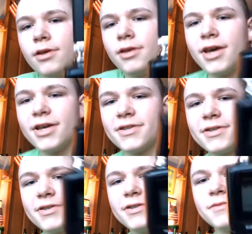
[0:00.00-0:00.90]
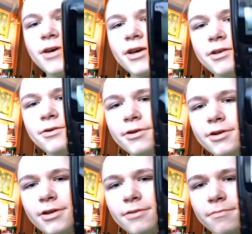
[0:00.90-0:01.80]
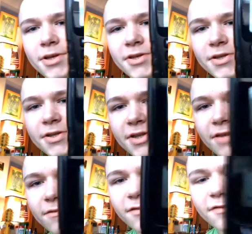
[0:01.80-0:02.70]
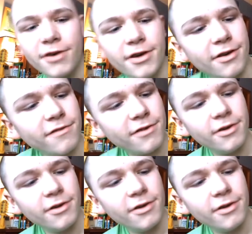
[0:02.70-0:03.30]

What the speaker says: Yes, this is my Uniden BC125